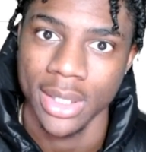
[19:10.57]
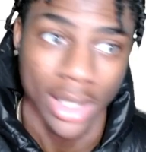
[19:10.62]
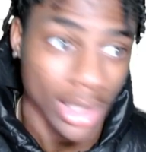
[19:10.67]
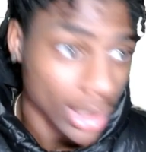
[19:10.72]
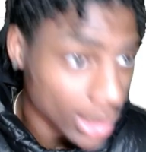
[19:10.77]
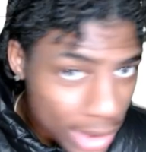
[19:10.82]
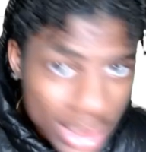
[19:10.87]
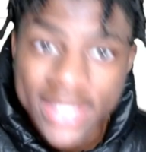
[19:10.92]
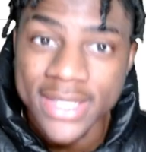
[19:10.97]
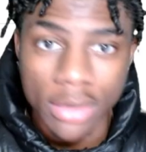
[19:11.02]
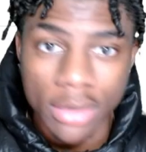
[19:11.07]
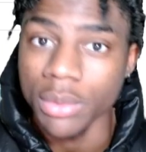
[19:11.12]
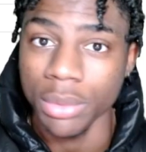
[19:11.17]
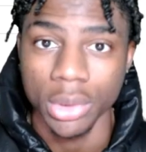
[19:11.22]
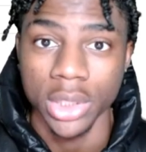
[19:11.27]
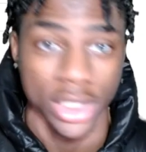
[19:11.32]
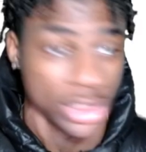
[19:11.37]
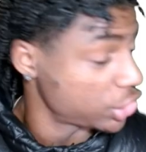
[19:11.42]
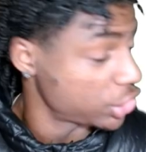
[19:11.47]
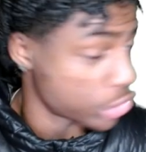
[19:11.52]

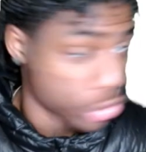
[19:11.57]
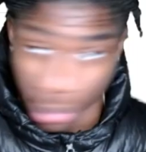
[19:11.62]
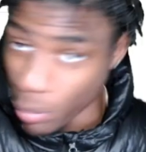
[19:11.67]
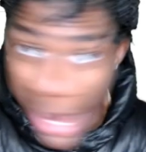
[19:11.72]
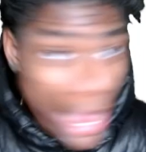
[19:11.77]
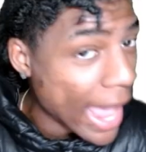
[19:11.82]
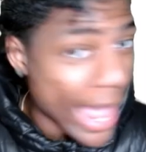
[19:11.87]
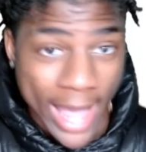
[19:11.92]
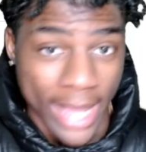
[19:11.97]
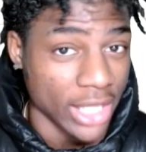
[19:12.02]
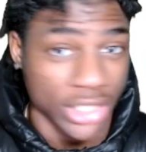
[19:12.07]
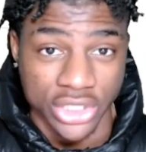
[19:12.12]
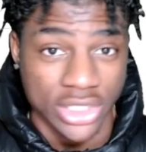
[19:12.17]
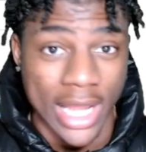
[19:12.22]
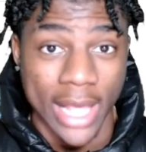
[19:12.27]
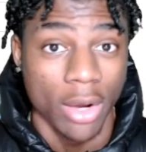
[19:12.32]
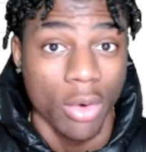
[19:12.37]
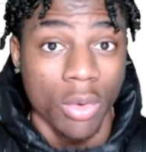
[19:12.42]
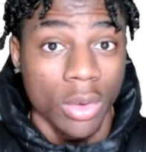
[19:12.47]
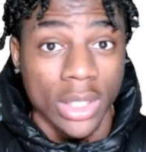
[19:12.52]
Literally trash.
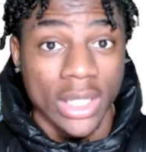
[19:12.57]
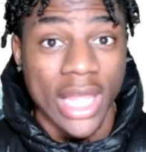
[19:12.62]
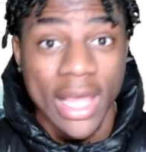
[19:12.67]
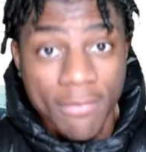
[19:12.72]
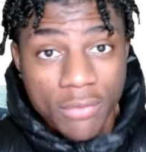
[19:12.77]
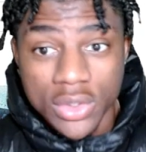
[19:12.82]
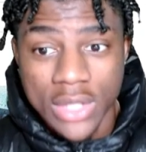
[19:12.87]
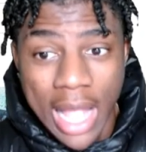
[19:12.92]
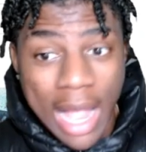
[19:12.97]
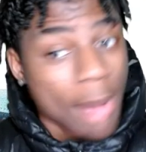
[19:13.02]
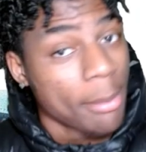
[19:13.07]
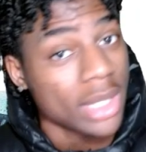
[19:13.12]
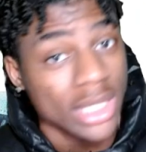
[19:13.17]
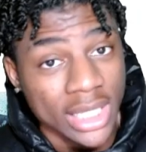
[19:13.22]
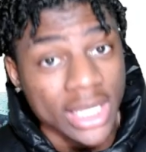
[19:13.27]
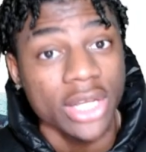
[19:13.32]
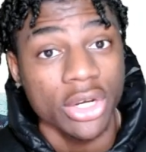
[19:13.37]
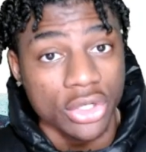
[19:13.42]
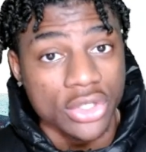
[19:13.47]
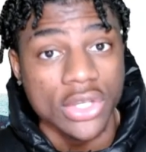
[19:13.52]
Like on level, I'm a
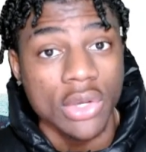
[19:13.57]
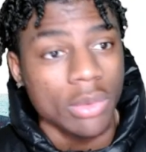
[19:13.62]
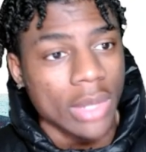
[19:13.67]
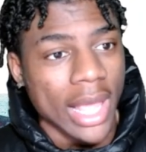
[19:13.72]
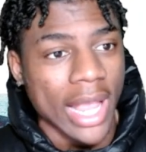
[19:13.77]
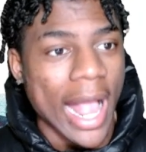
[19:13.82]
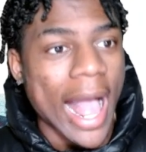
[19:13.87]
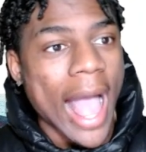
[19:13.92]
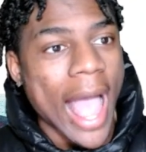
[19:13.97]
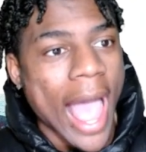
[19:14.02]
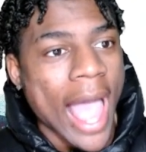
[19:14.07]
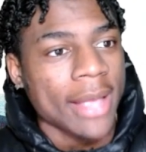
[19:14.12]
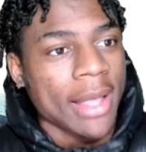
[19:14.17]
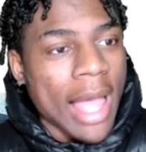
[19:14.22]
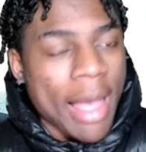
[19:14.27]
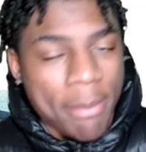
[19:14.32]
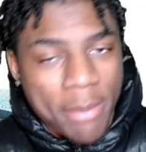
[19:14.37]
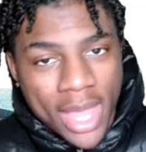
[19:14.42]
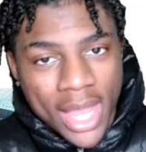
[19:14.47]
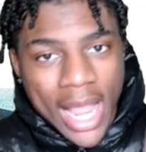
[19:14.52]
leader too. Like I,
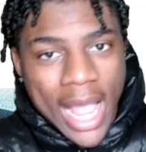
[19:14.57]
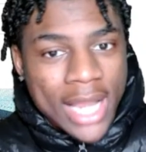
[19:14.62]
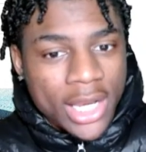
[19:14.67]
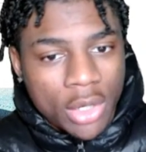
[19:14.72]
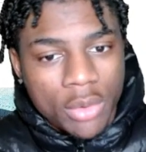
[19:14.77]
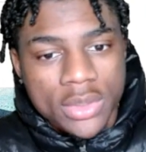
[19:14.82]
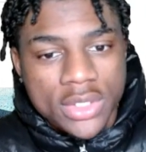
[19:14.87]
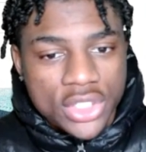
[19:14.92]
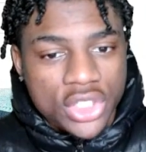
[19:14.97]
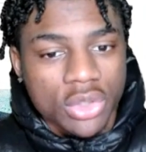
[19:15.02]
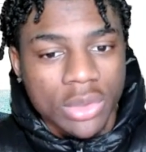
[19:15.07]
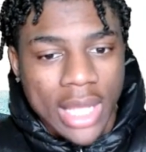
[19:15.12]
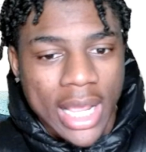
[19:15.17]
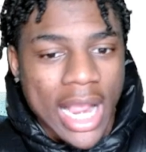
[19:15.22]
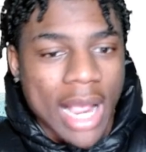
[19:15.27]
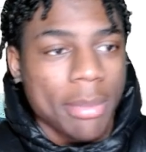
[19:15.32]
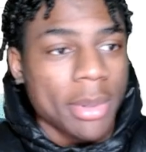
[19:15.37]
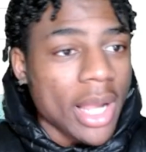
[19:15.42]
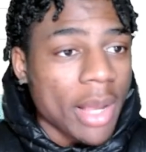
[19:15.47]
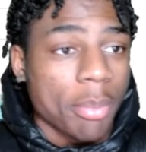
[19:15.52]
I, I make, I know what to do. Like
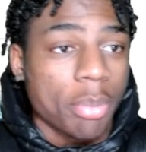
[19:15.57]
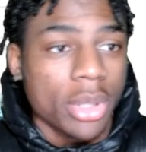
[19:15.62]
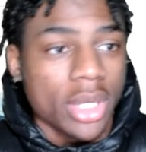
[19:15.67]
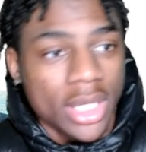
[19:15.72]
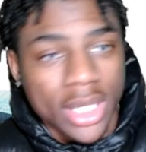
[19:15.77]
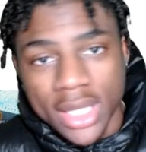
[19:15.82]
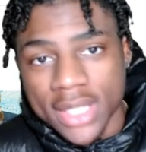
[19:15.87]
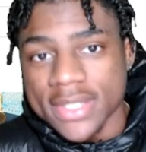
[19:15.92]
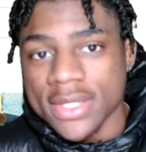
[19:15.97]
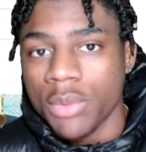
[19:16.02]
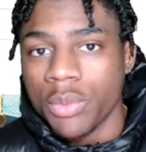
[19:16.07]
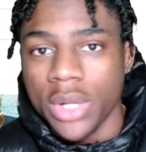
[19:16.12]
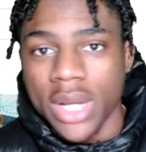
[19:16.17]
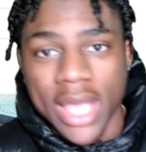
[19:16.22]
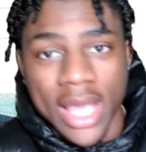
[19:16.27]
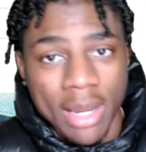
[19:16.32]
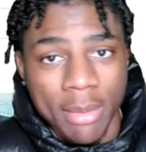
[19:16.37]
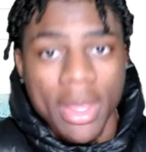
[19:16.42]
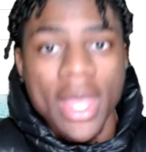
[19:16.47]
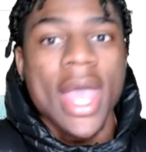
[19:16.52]
I be like putting niggas on where they
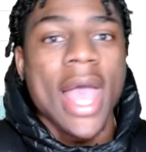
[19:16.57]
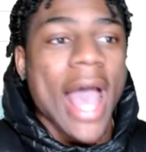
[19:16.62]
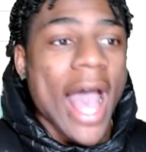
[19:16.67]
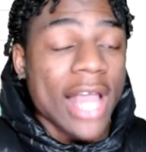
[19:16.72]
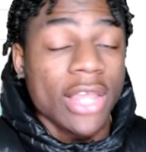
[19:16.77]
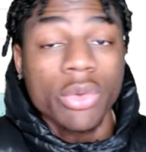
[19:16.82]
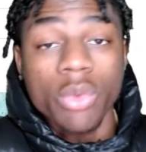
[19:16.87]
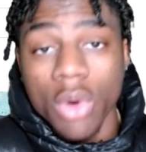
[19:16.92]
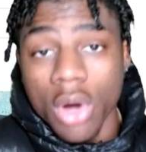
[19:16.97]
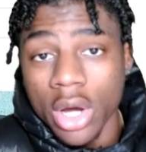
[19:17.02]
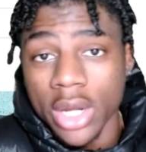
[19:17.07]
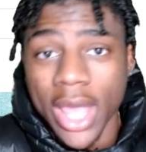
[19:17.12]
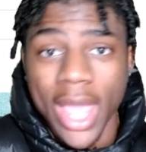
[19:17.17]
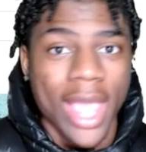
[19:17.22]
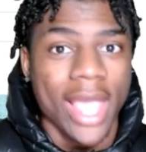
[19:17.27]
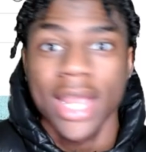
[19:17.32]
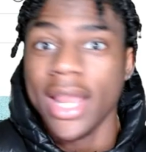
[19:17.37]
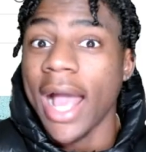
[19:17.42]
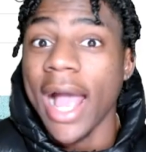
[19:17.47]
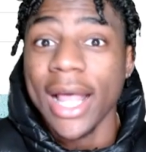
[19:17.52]
gotta. I do all that
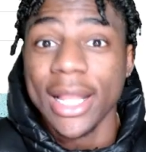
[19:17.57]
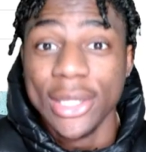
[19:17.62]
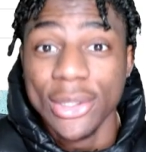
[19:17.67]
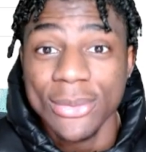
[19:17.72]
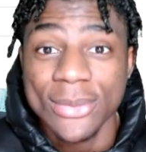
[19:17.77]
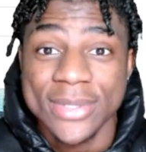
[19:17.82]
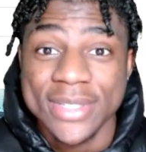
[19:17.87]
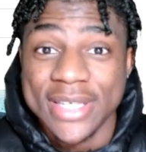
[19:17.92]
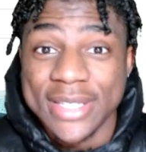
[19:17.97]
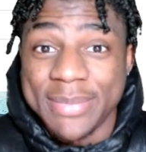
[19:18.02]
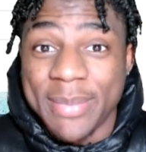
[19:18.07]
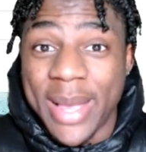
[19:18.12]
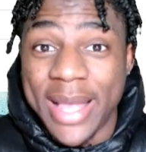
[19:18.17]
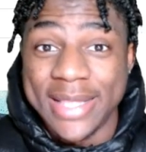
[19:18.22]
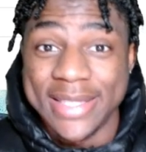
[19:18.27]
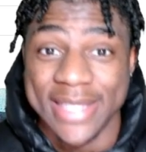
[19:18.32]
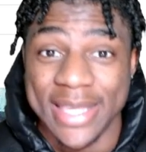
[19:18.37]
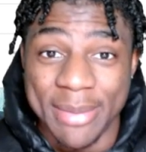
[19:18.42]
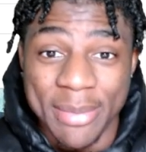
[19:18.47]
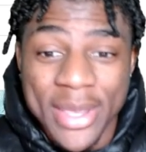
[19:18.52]
and I lose because my
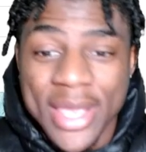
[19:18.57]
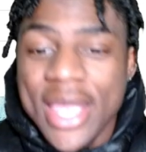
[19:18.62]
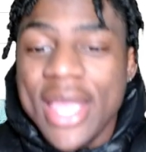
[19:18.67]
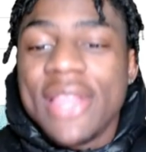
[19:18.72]
team.